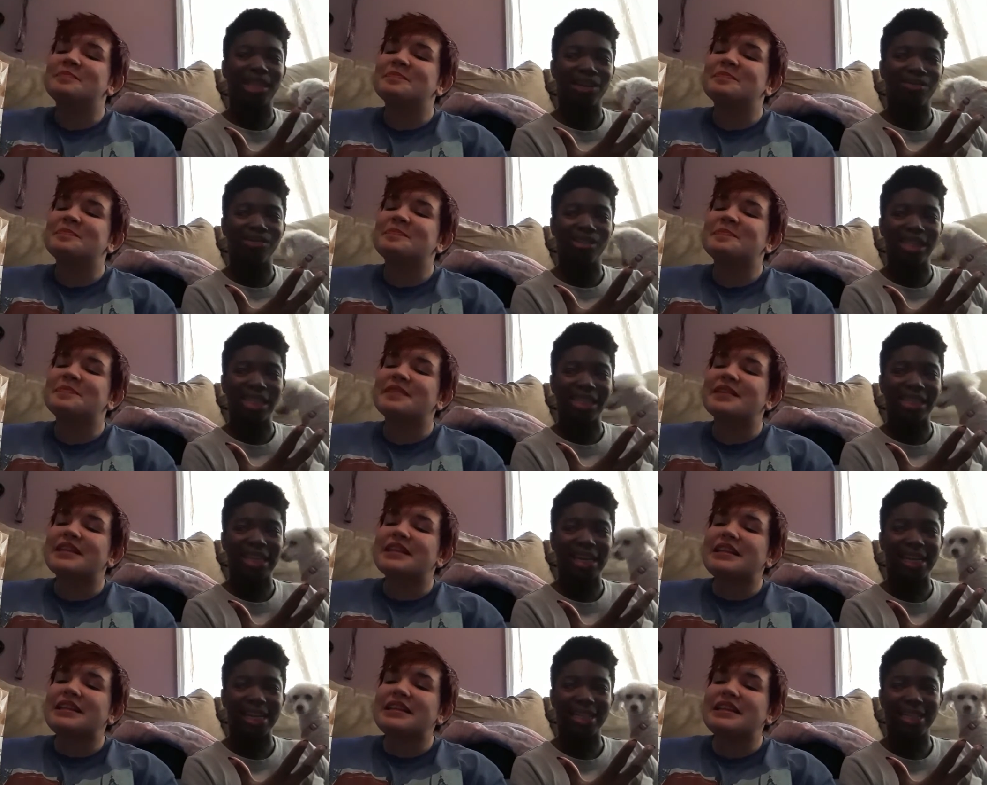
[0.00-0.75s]
Speaker 1: that we're
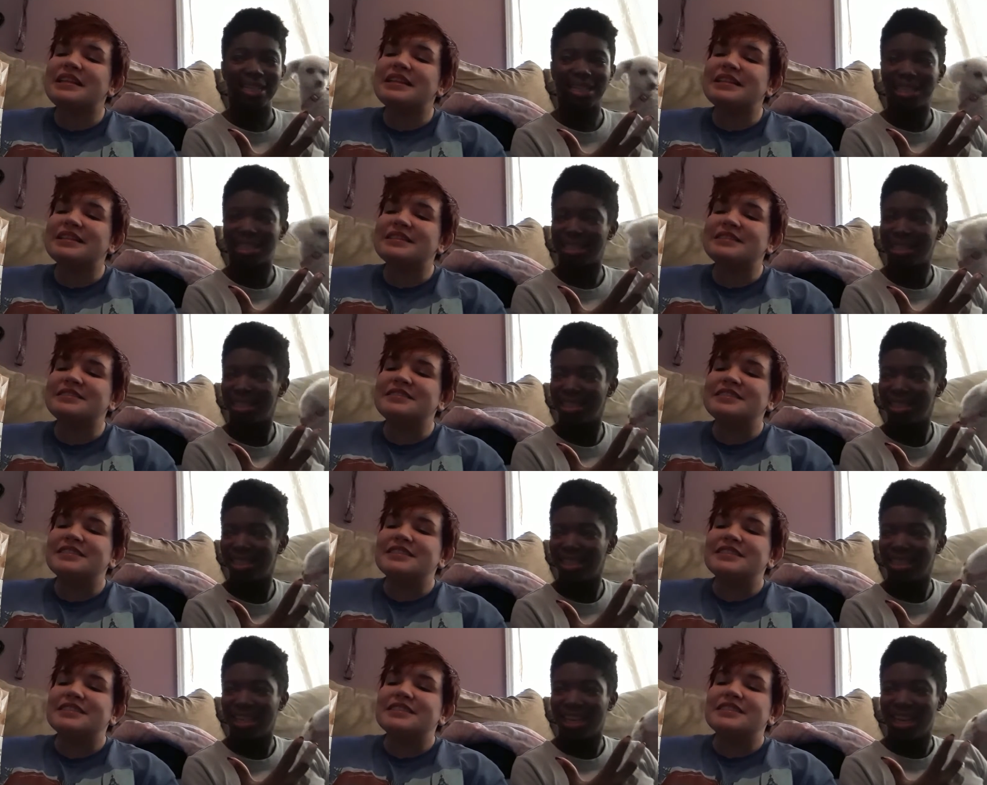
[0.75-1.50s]
gonna taste,
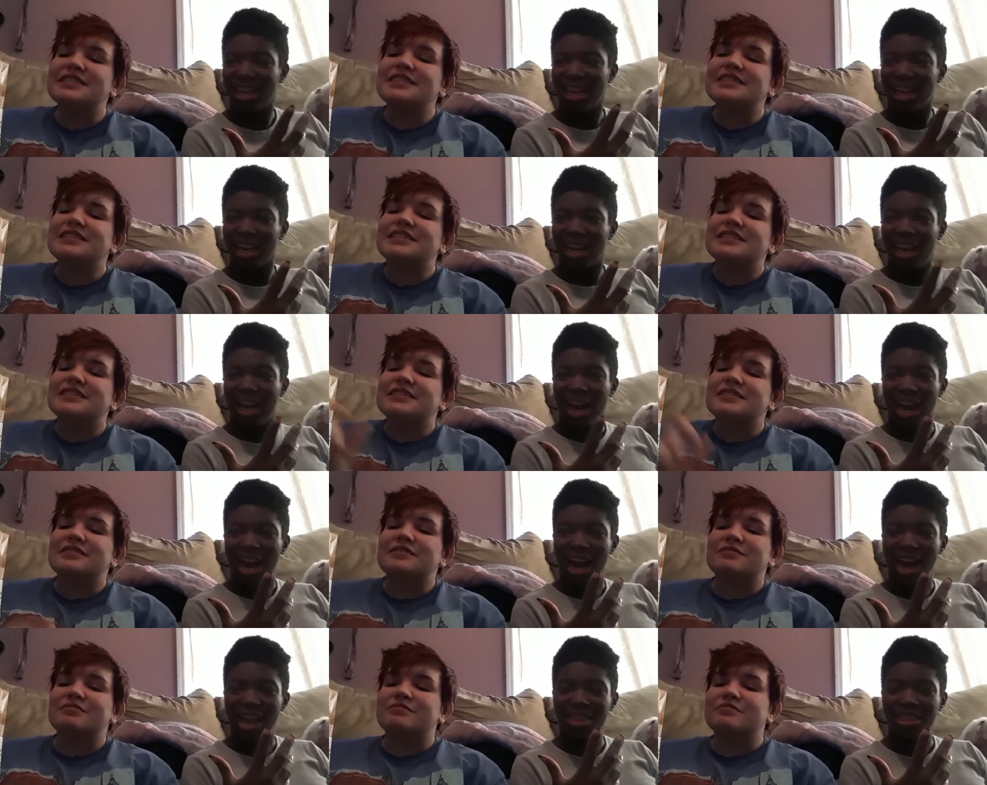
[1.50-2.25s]

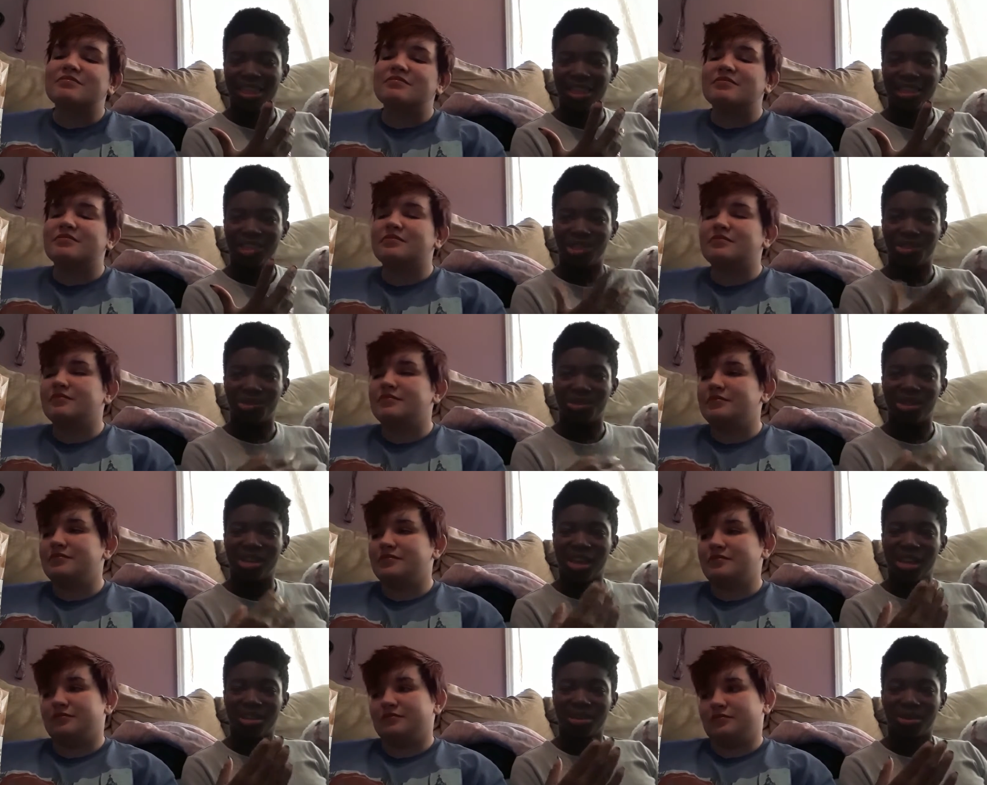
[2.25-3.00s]
and then do
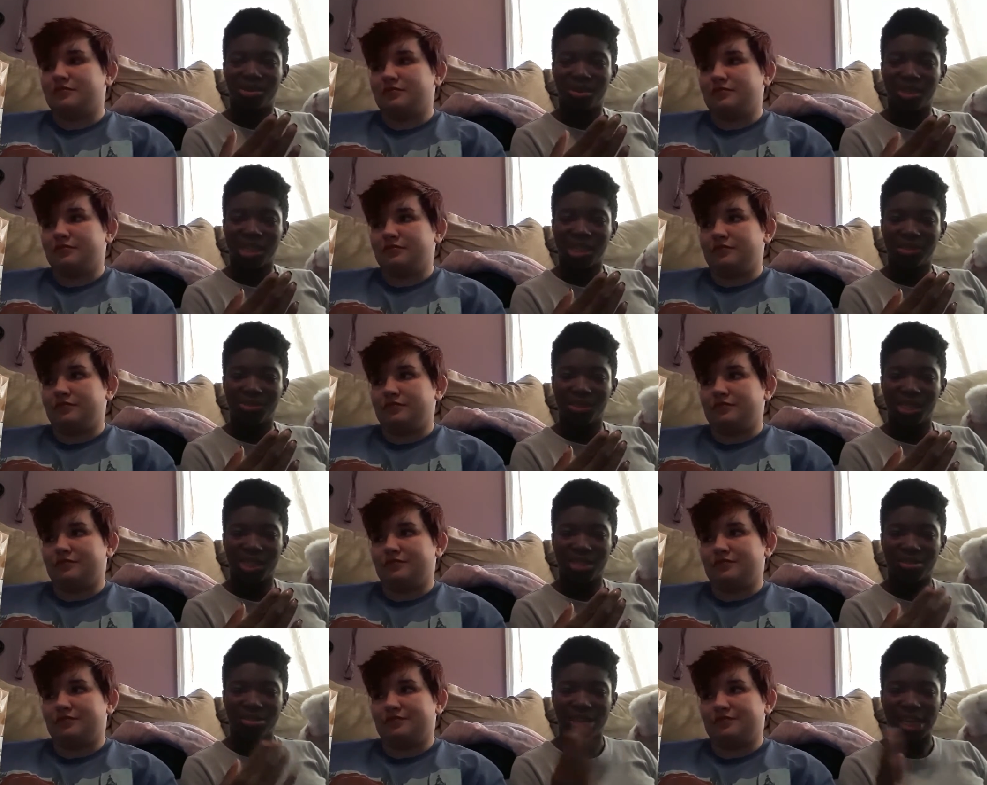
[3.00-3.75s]
another one
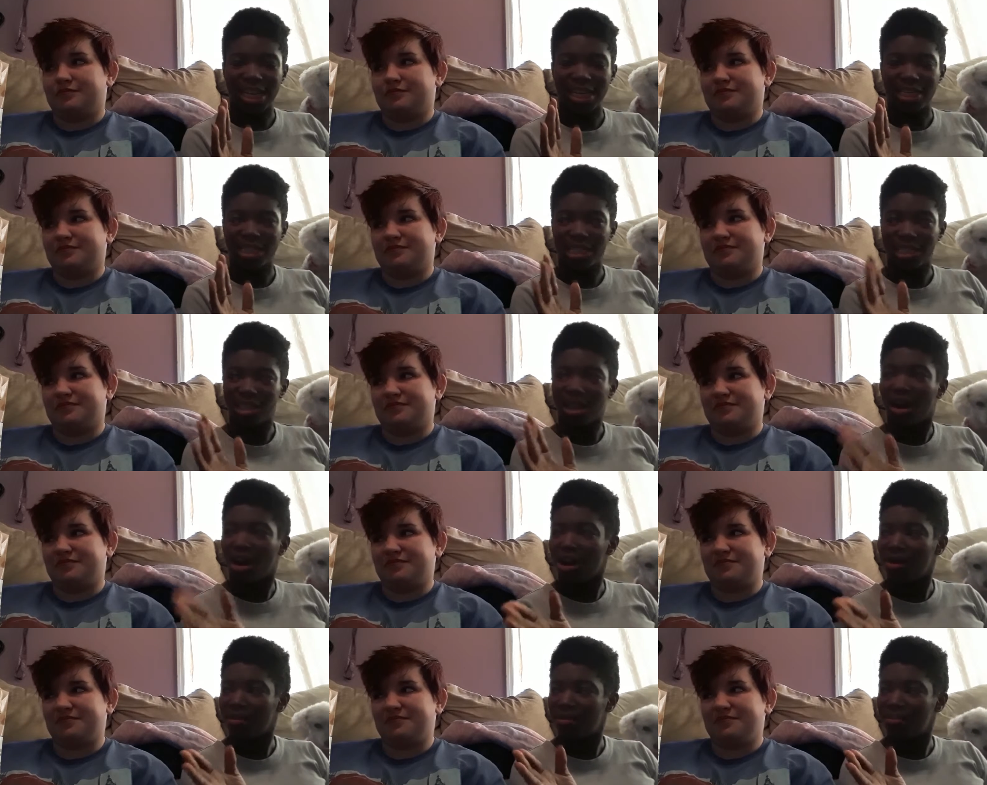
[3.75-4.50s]
where you taste
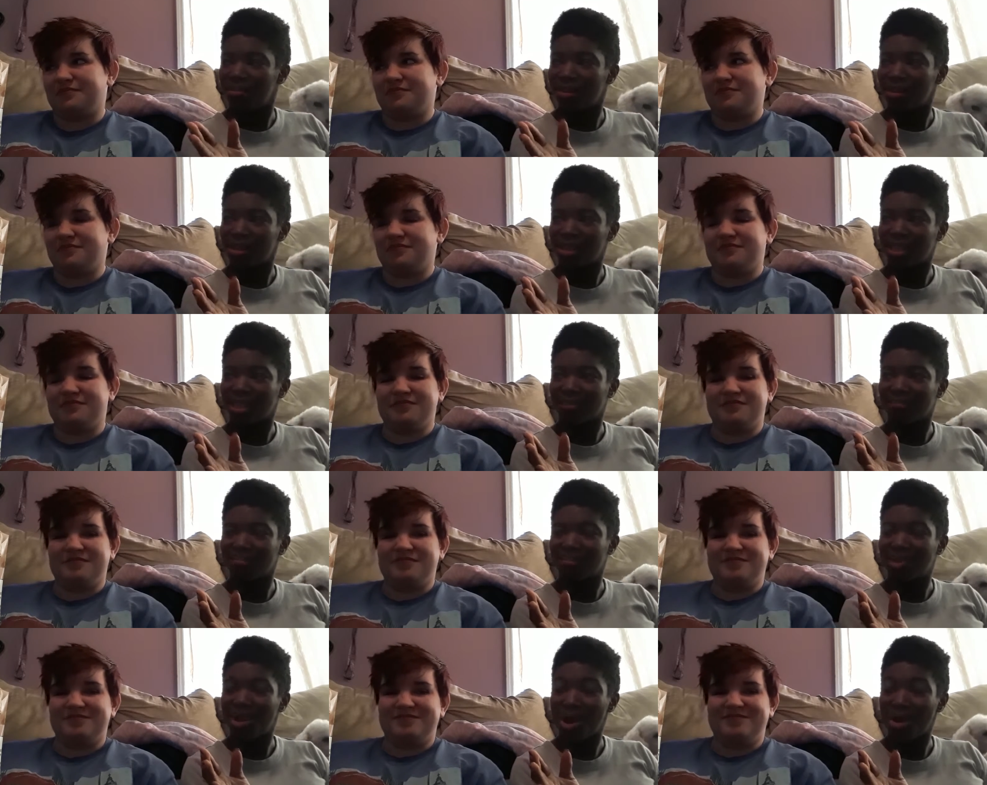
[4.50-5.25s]
the almond milk, uh,
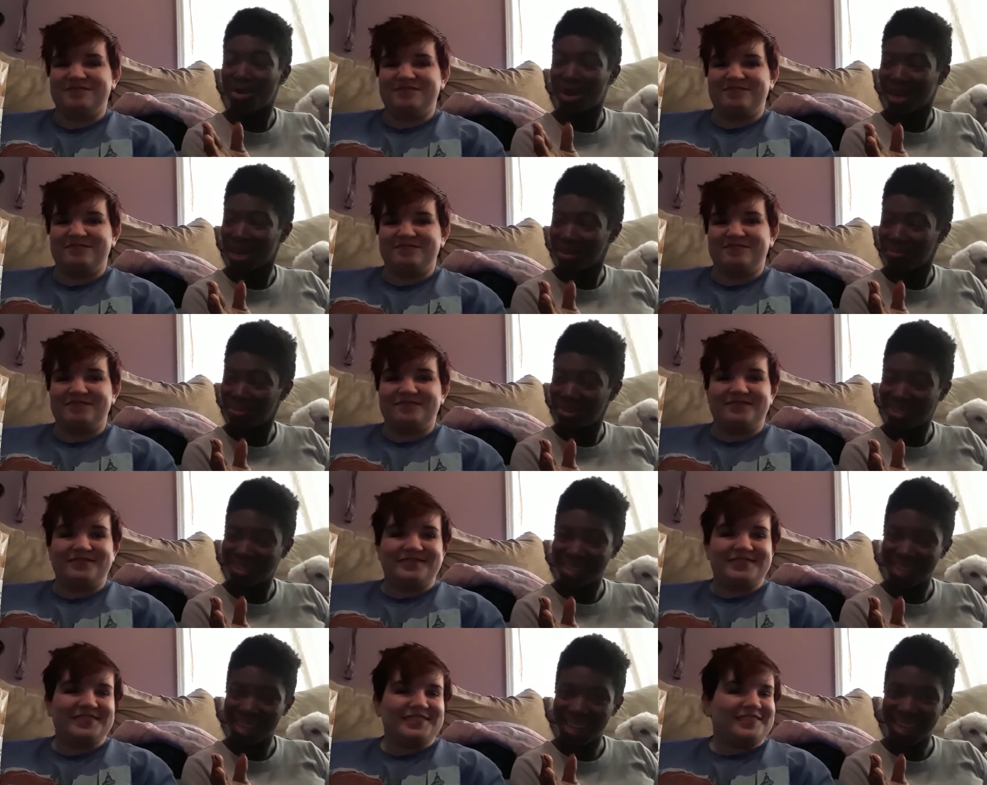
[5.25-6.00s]
coconut
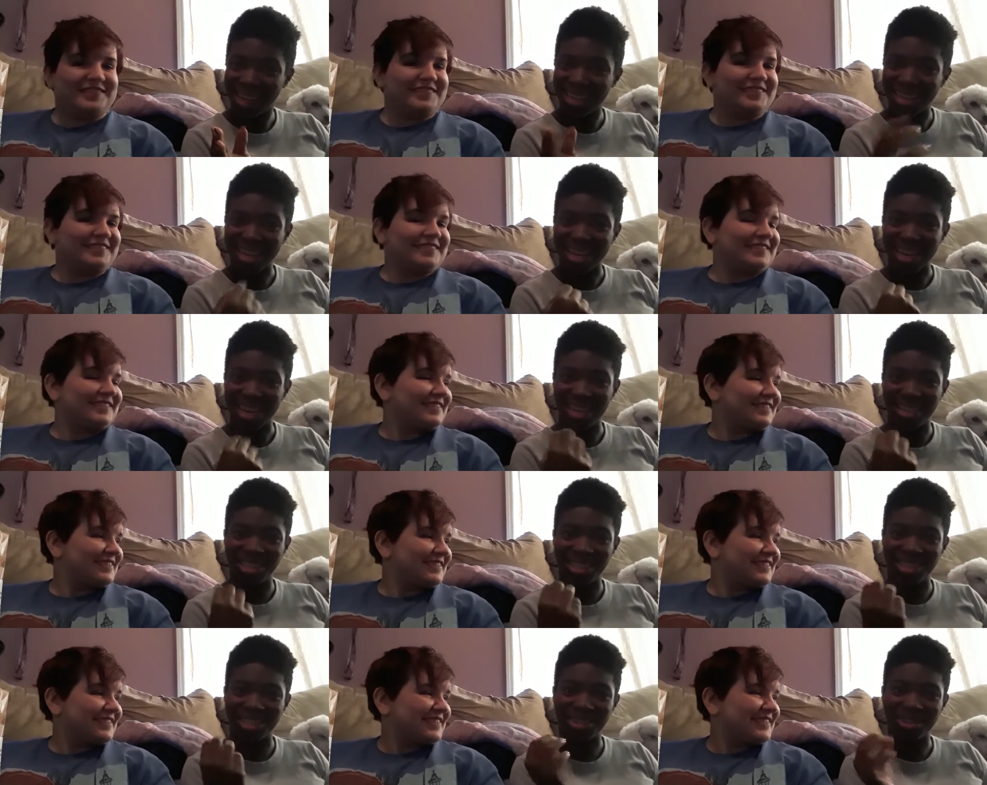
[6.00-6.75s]
milk again. It
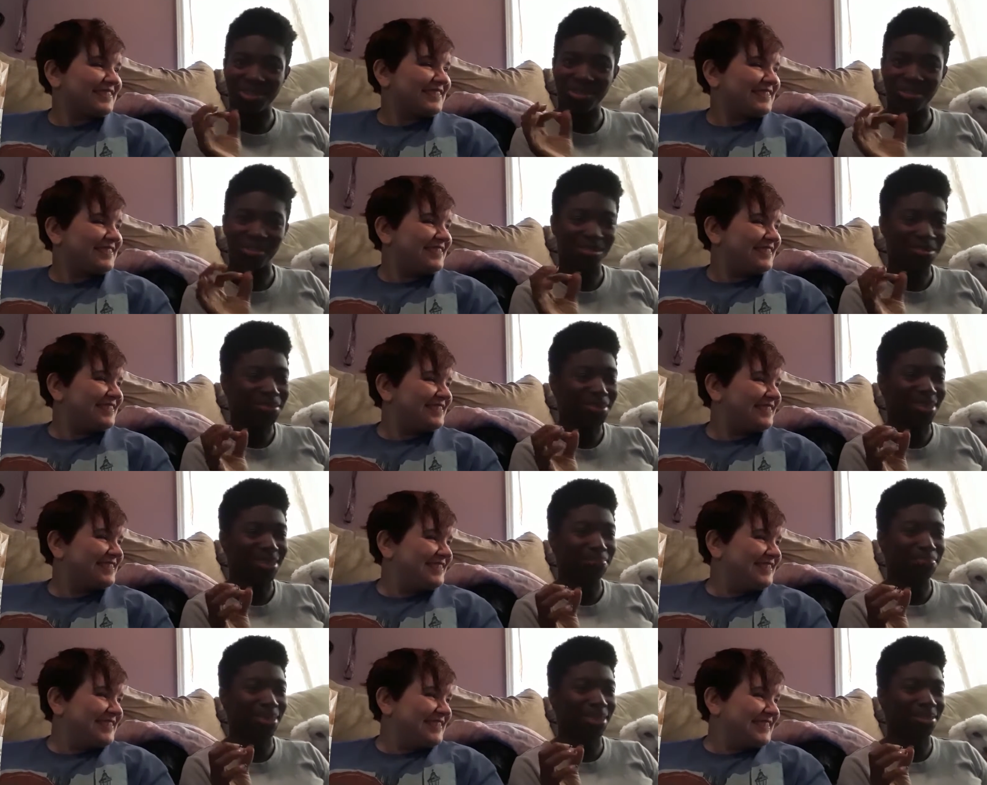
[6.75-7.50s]
has this
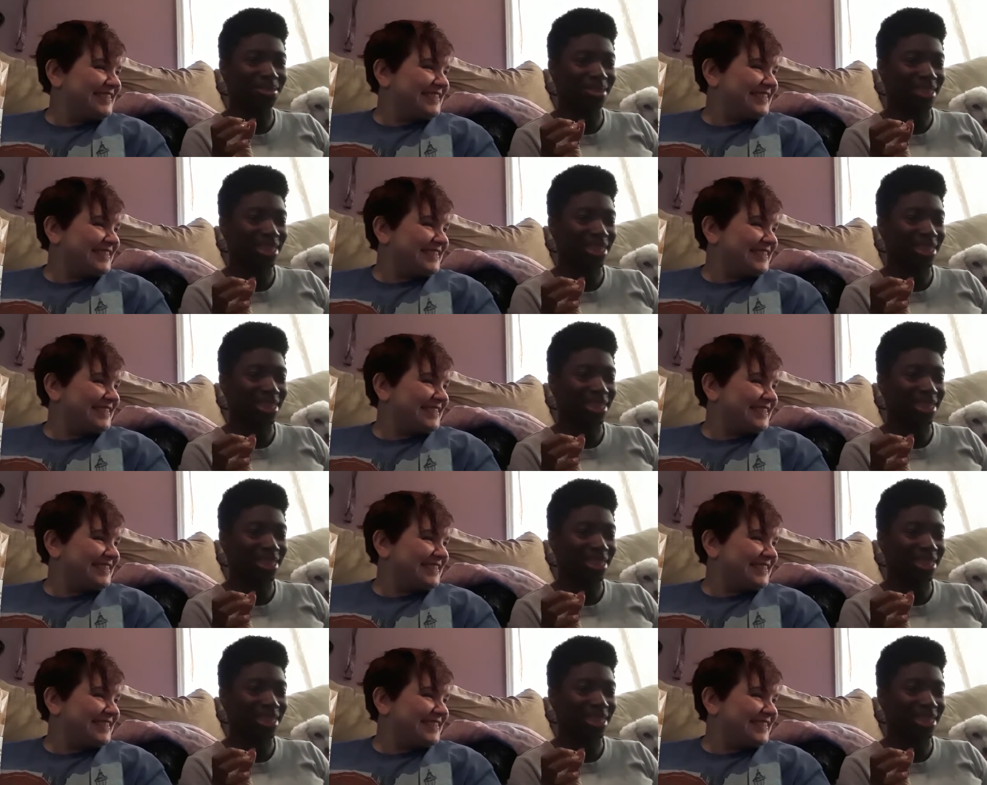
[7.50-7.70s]
horrible bitter